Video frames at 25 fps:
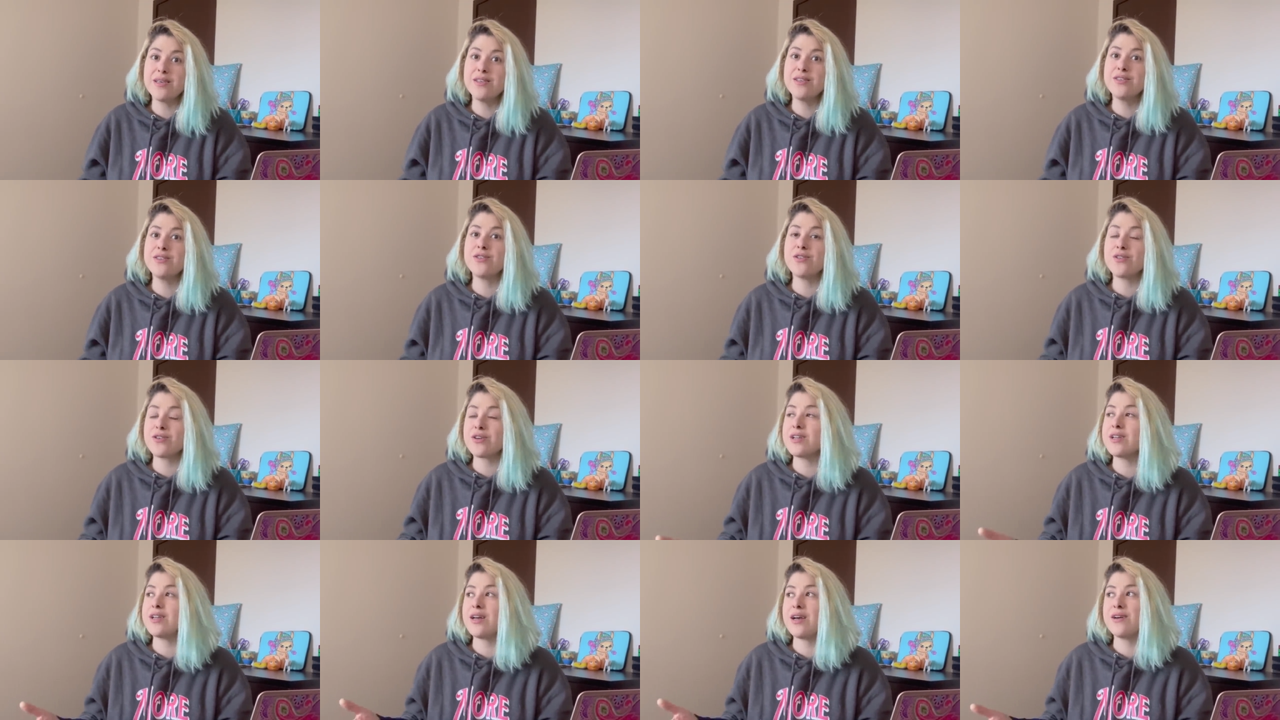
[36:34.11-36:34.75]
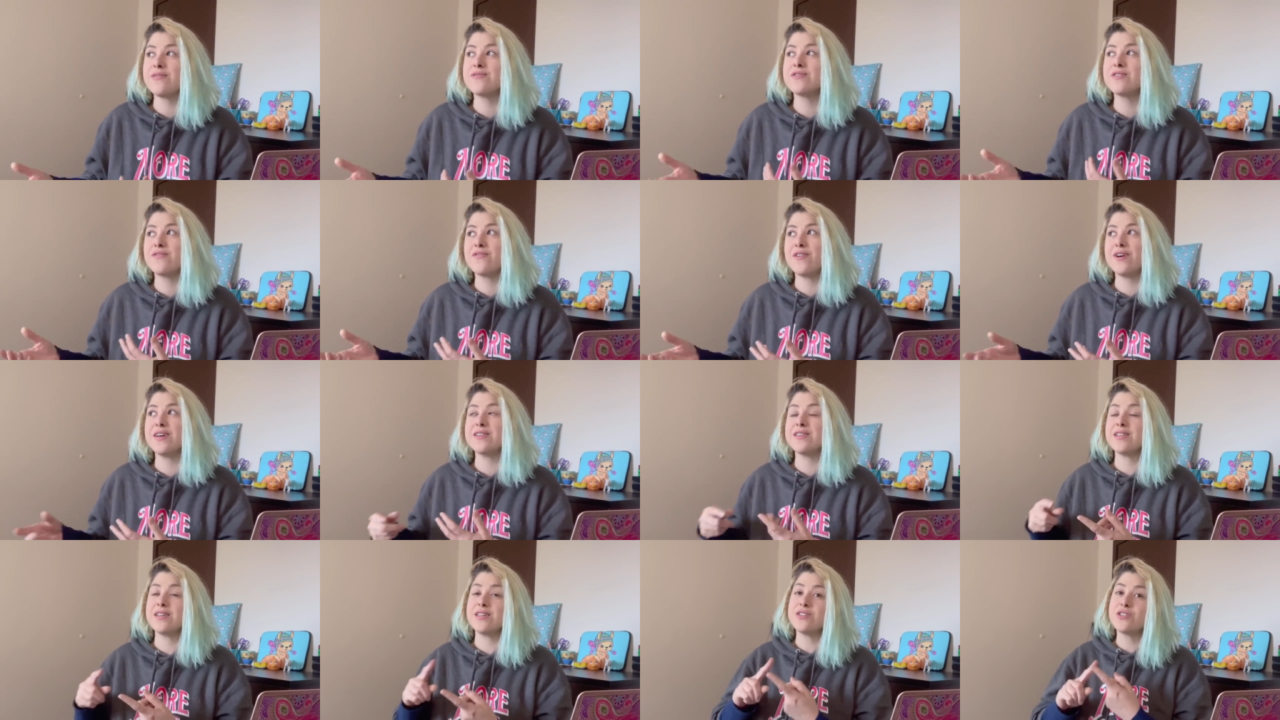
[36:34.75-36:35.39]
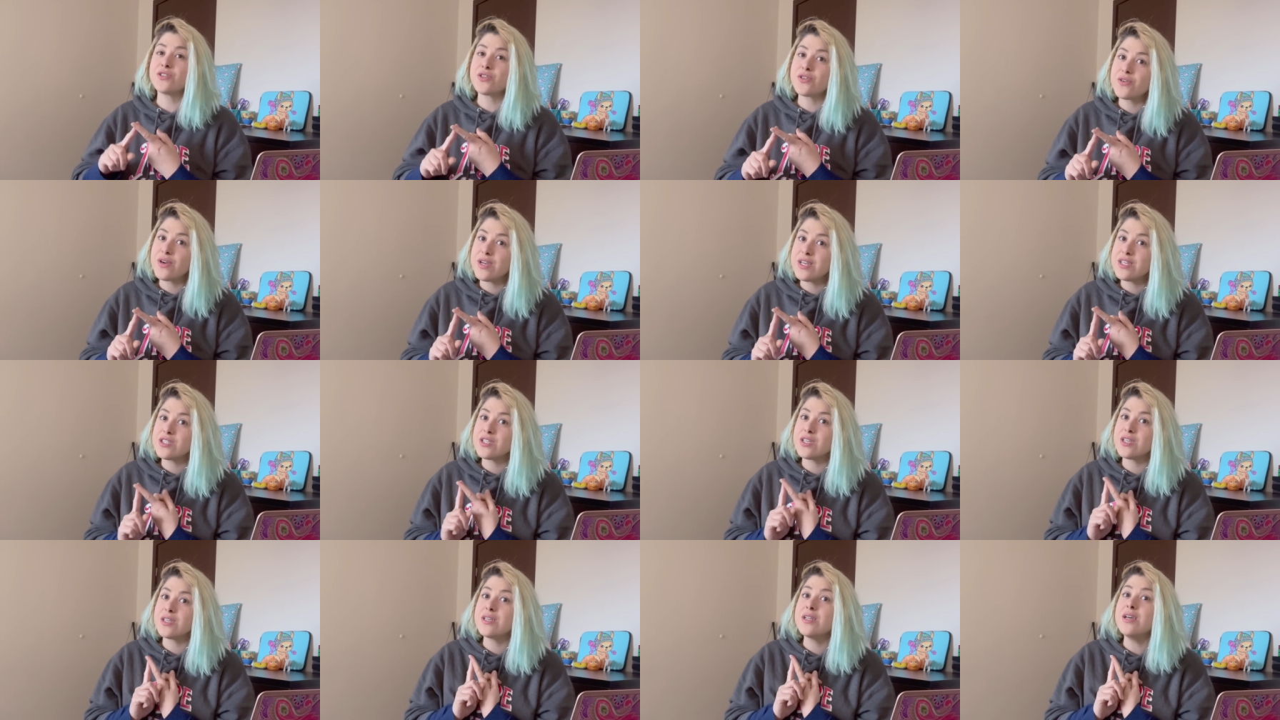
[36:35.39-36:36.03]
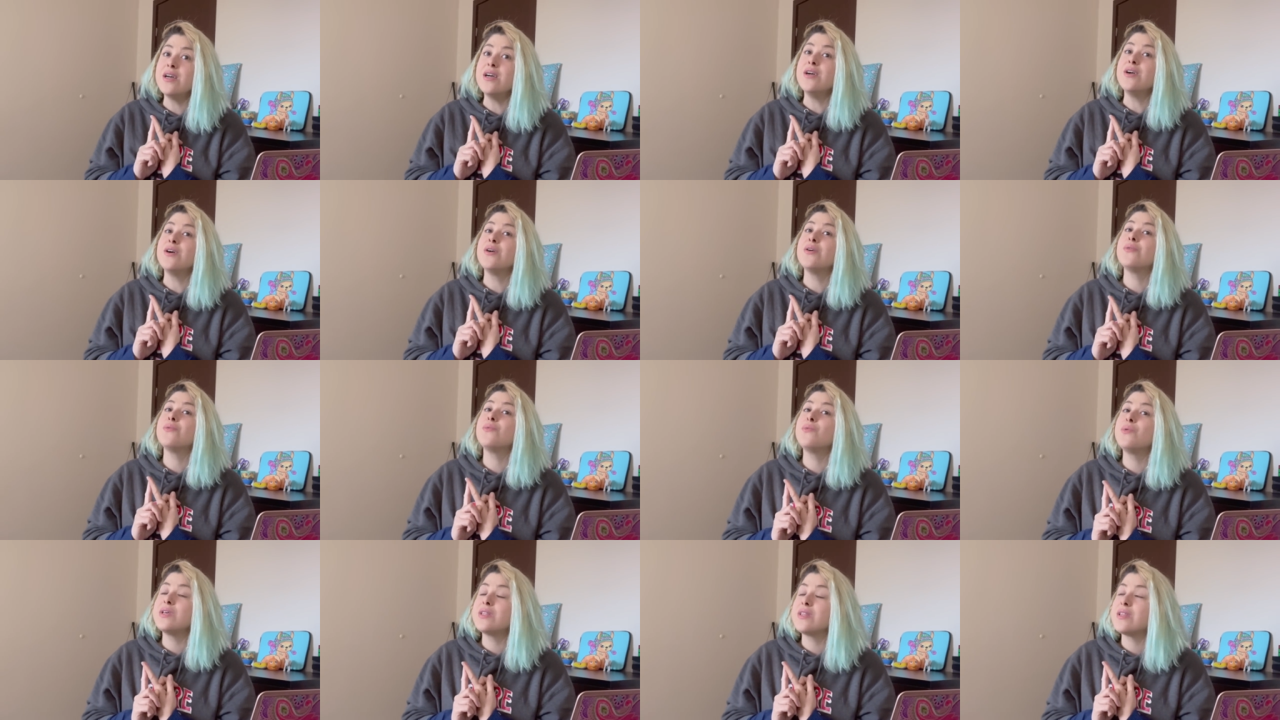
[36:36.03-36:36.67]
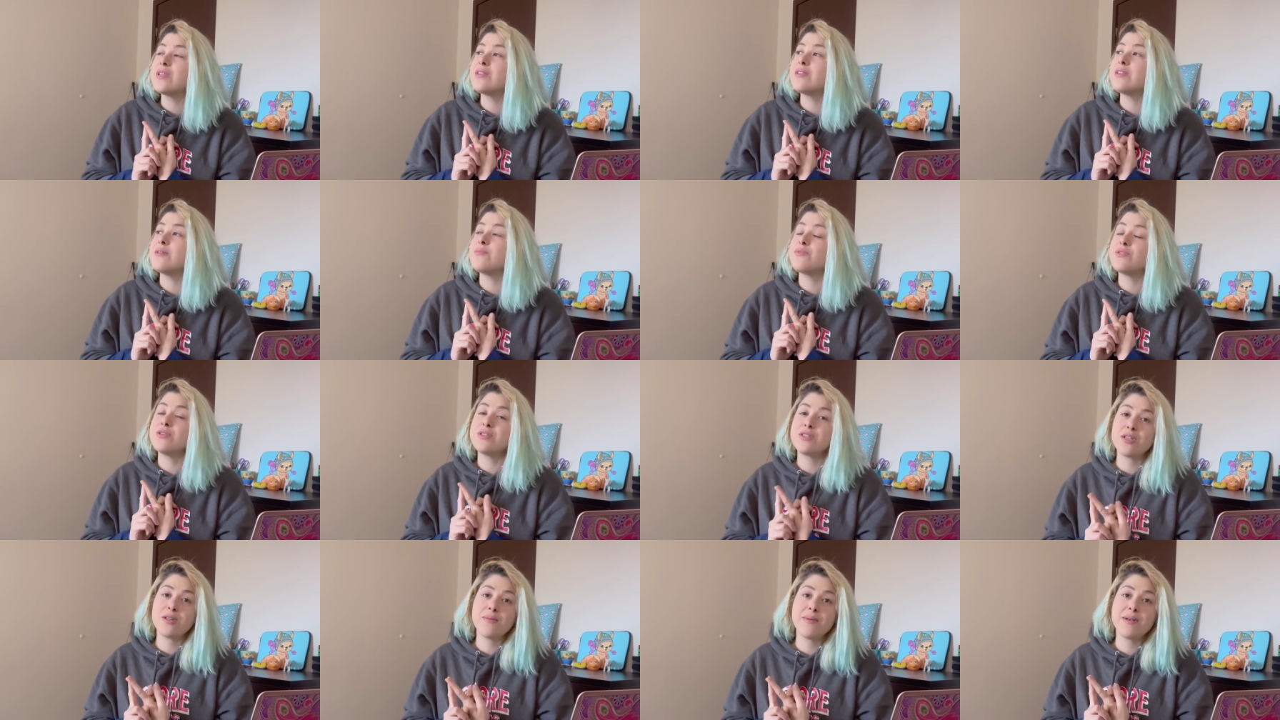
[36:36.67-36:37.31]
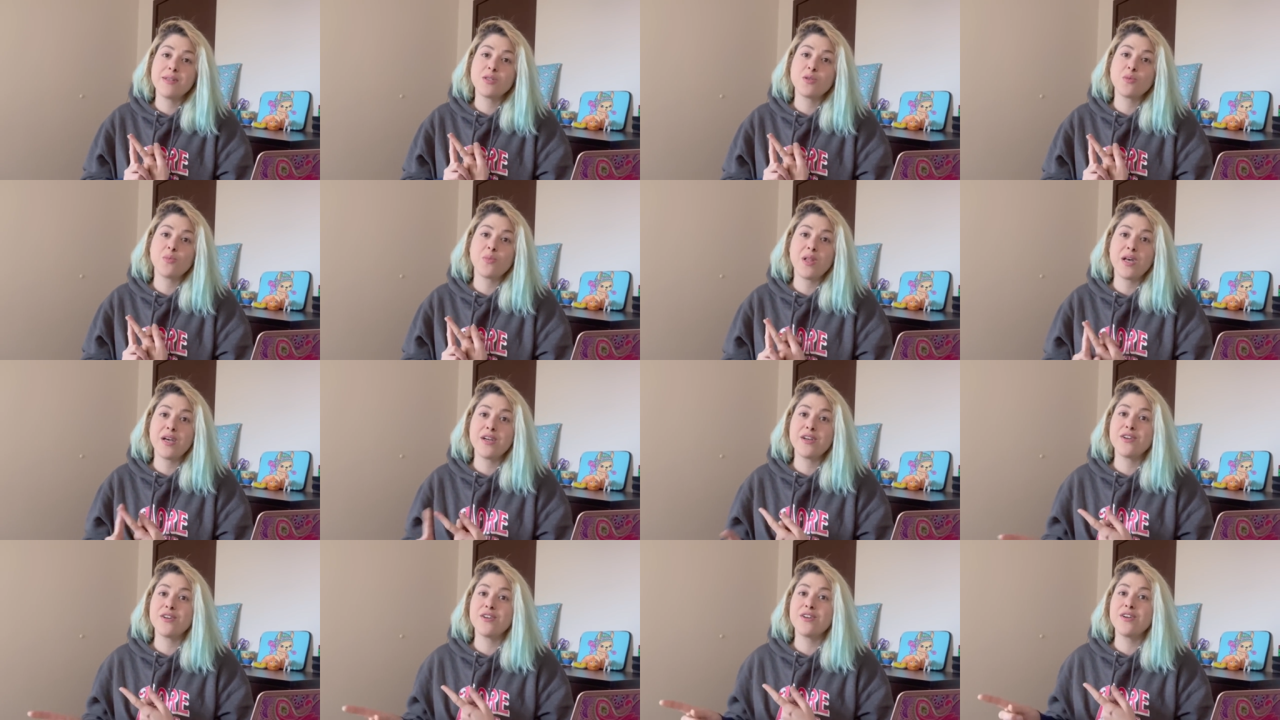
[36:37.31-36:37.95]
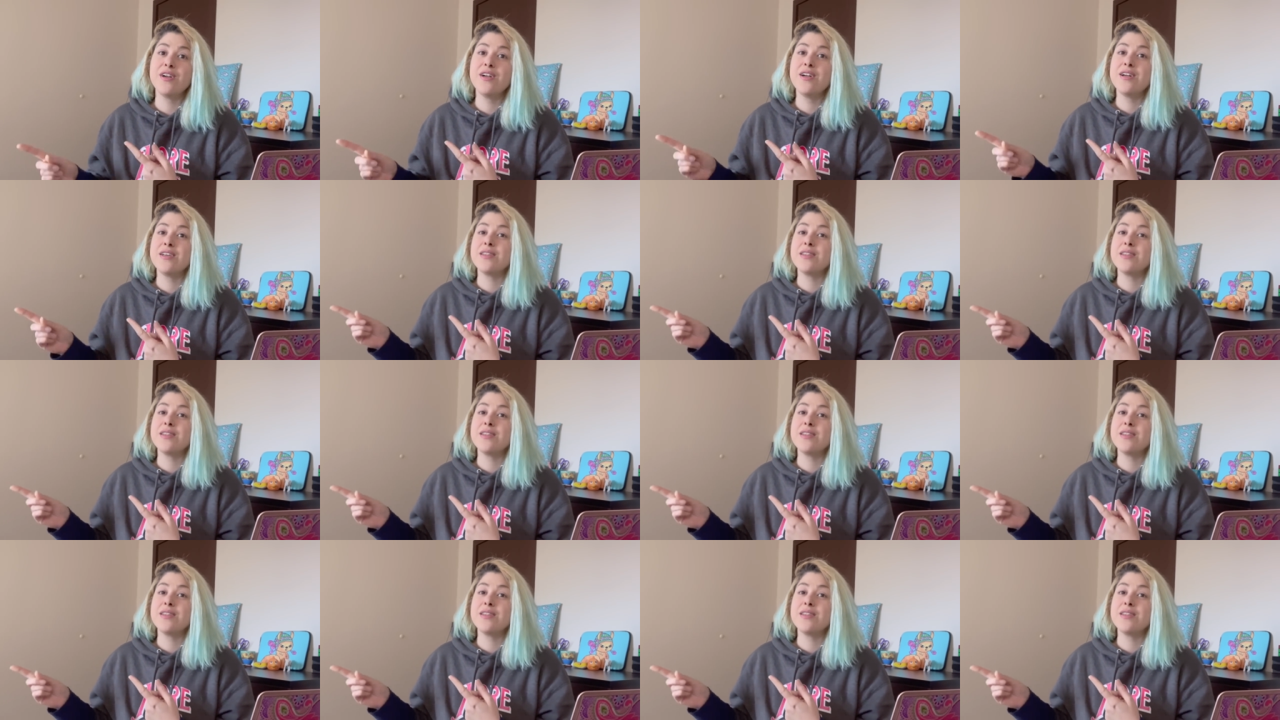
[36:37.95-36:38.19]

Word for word: you're going to have to find the integration with the print on demand supplier.